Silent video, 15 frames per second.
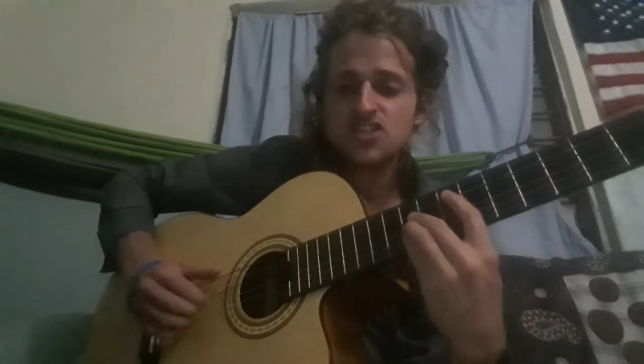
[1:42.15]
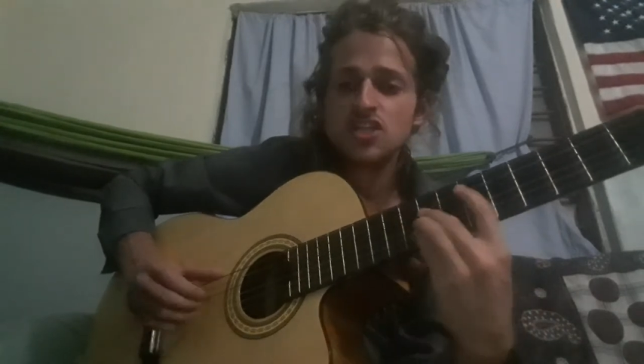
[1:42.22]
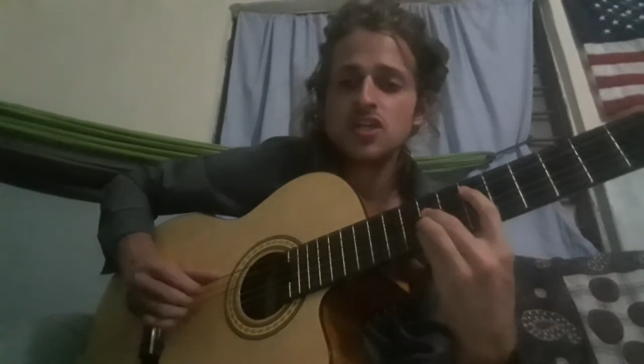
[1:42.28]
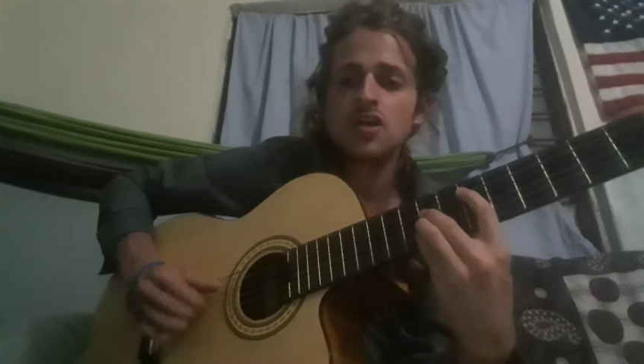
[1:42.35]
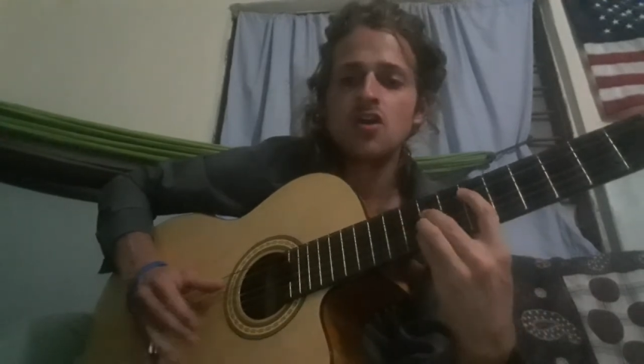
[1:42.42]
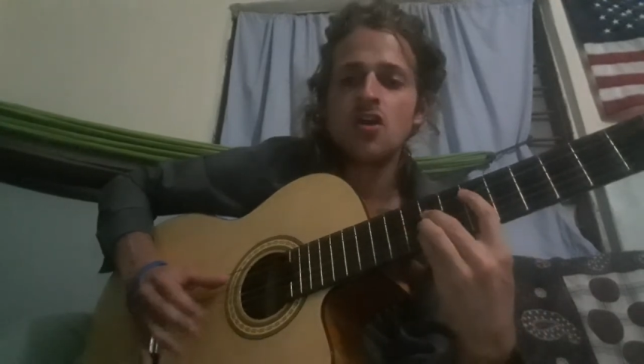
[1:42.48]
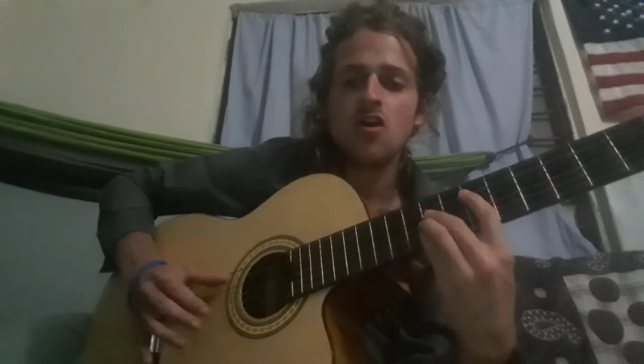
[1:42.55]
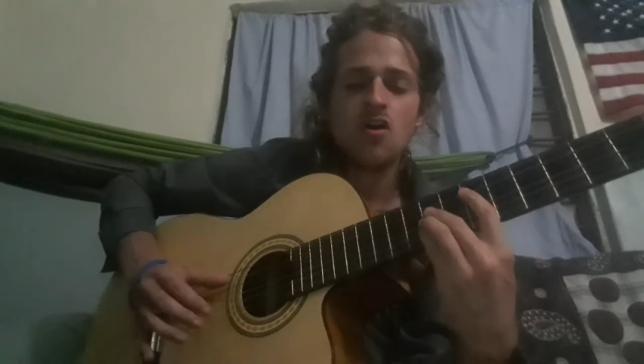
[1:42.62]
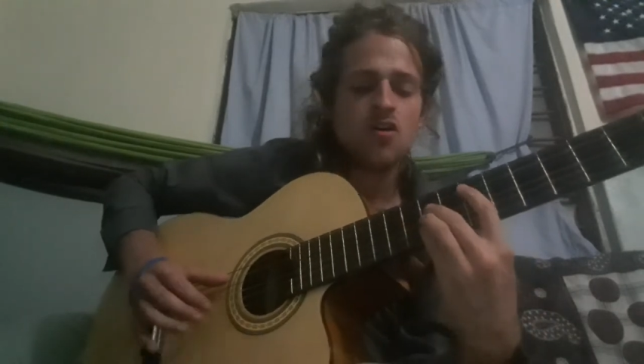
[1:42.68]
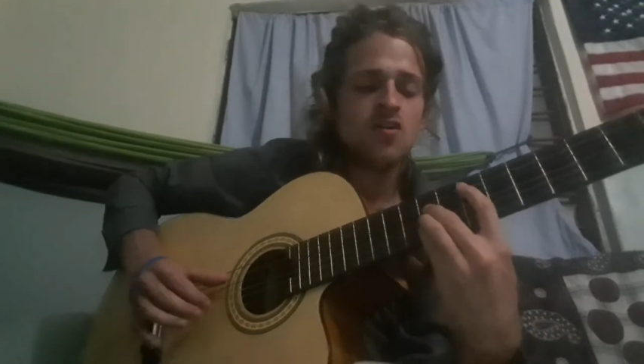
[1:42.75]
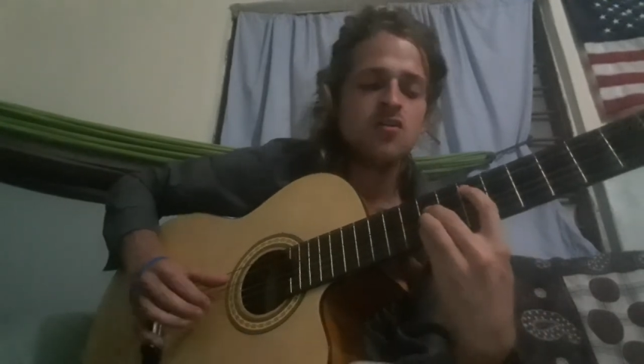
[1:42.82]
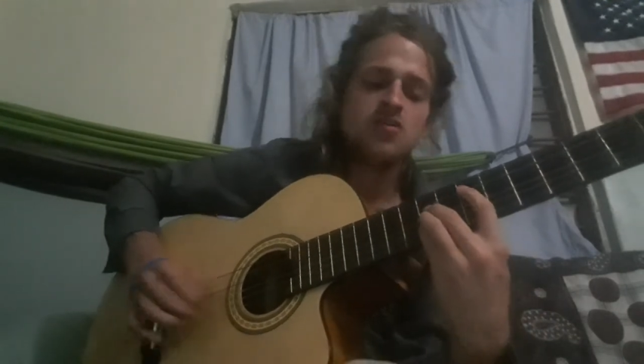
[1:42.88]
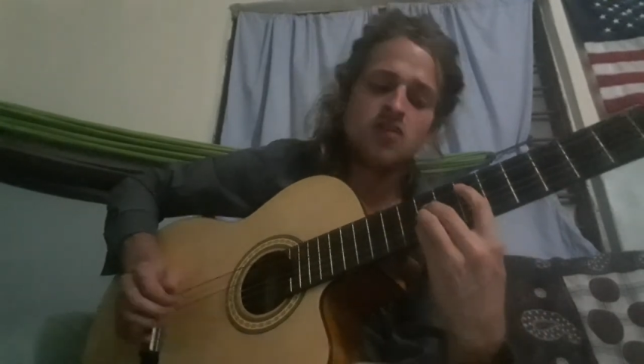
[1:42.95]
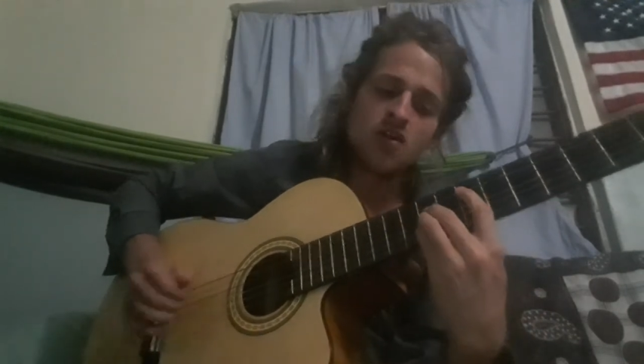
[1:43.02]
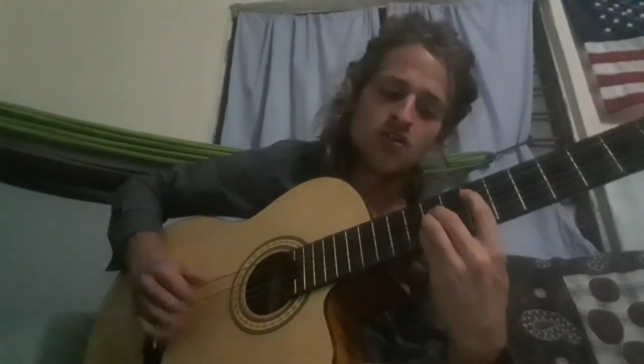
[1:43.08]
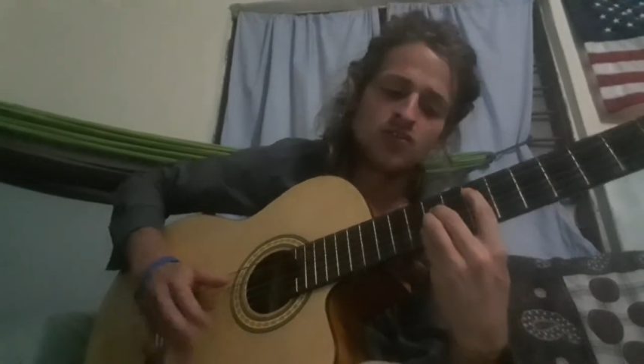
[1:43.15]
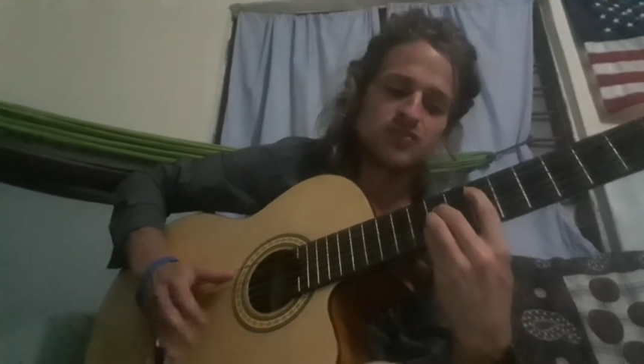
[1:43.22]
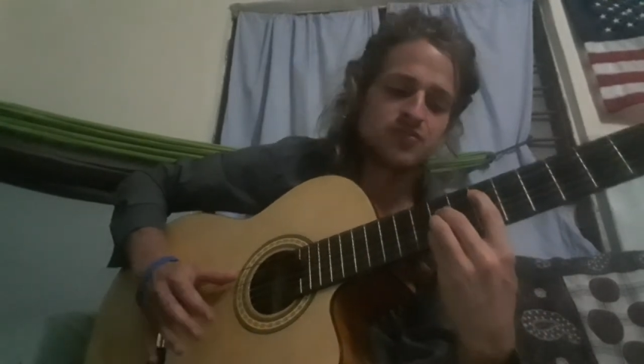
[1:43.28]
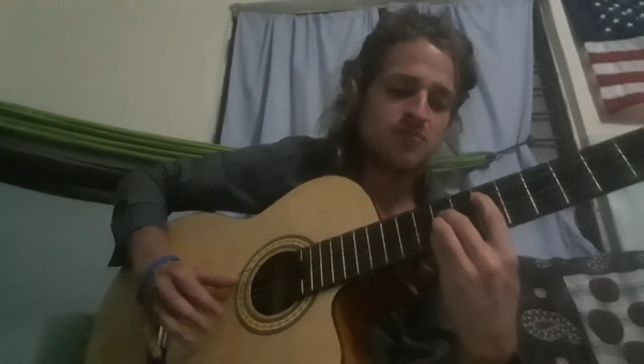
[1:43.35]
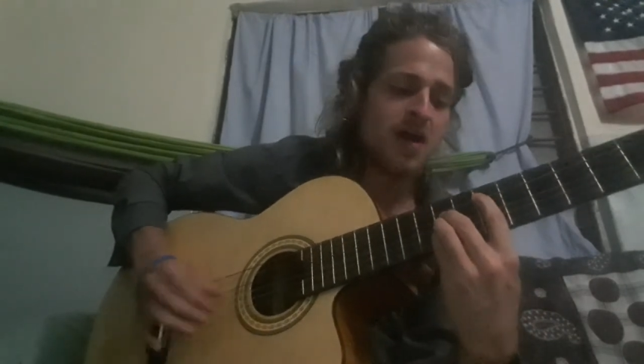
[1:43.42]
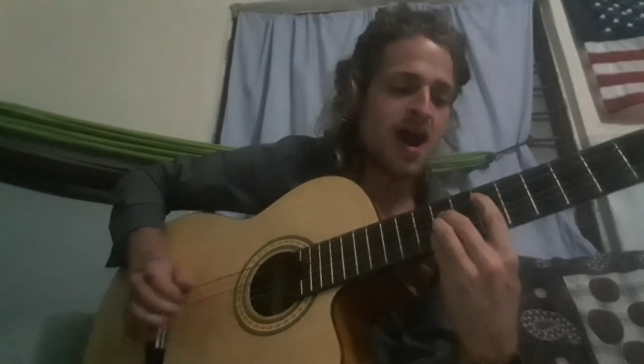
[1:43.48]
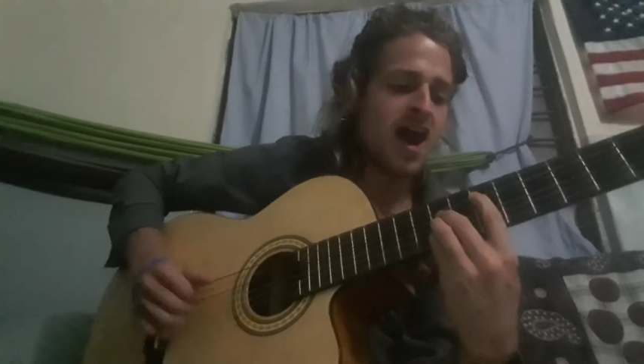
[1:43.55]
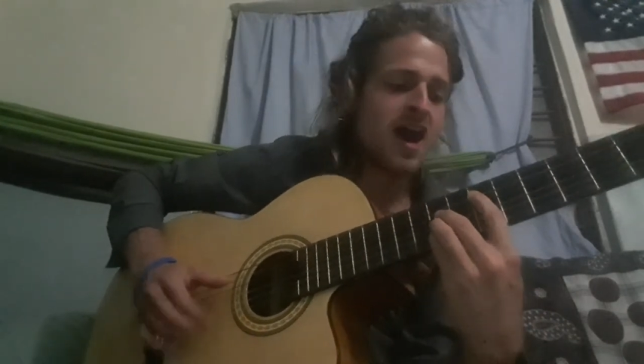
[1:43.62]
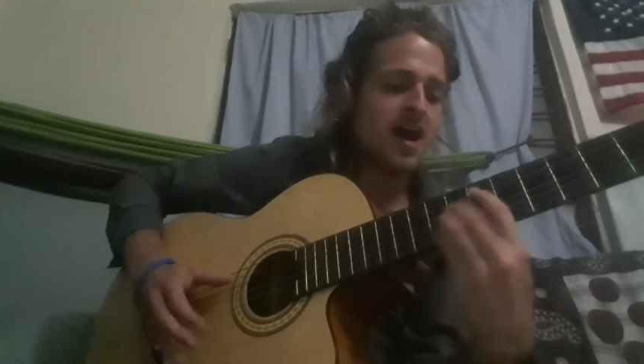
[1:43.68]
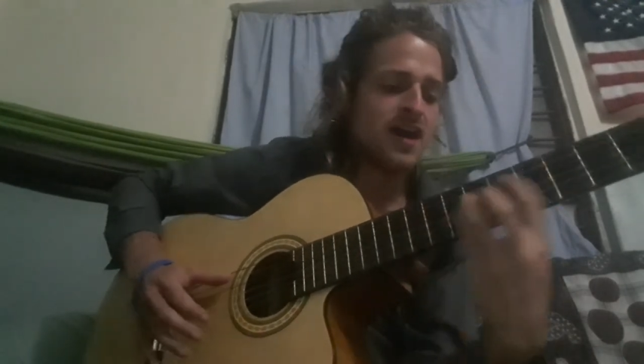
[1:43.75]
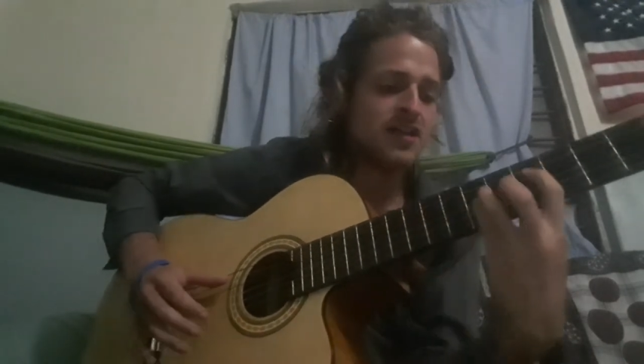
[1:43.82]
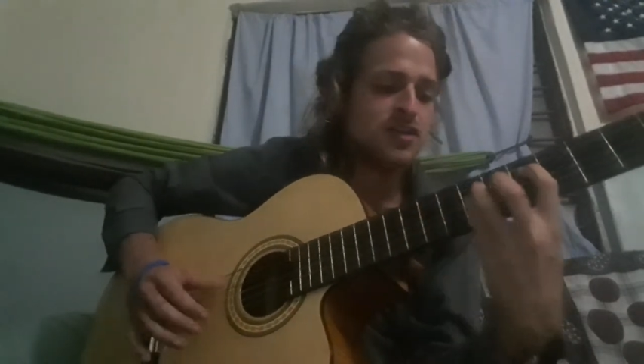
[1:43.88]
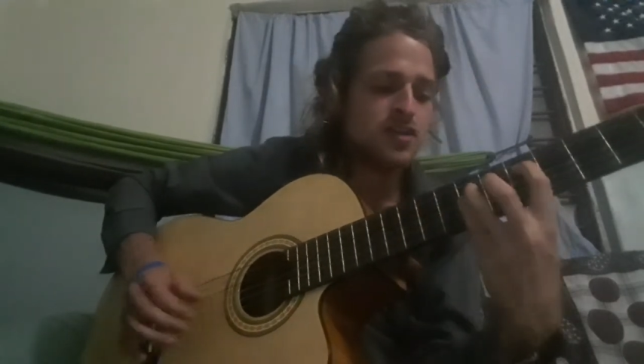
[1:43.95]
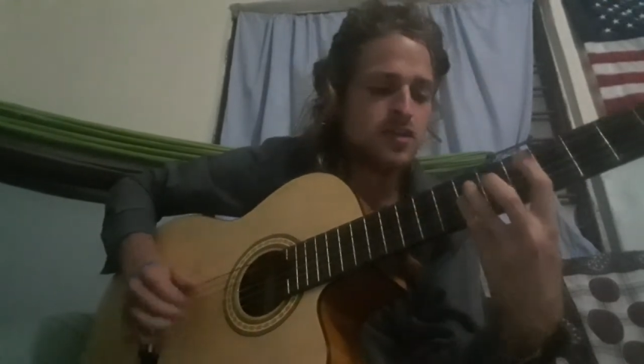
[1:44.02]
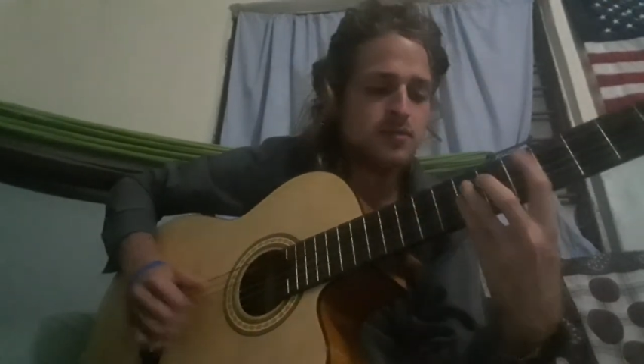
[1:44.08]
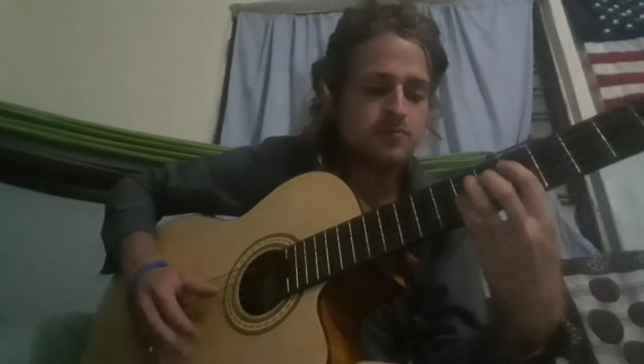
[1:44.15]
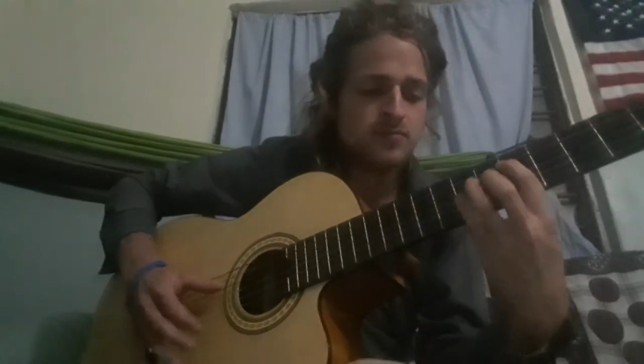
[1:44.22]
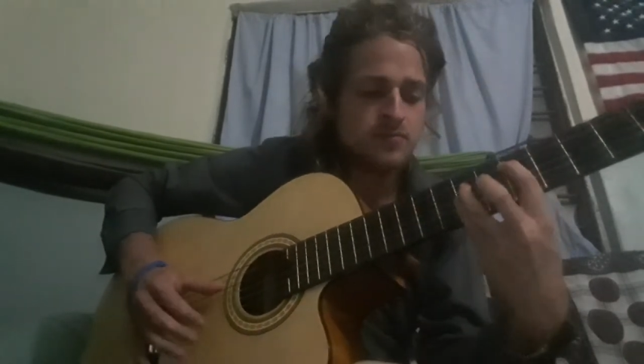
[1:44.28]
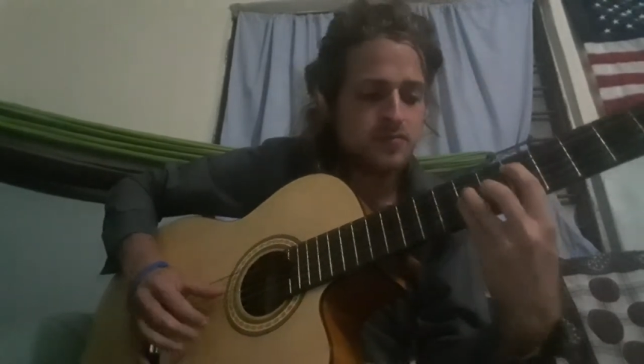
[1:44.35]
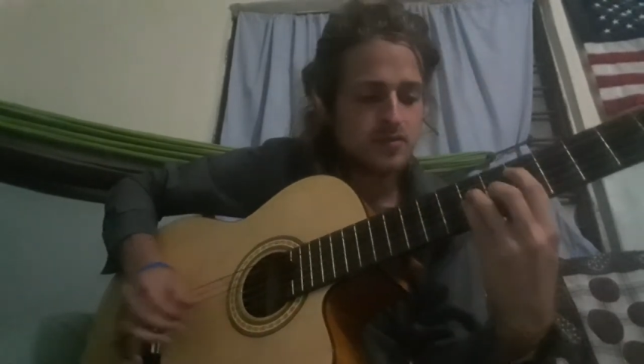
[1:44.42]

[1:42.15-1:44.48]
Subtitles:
she calls my name.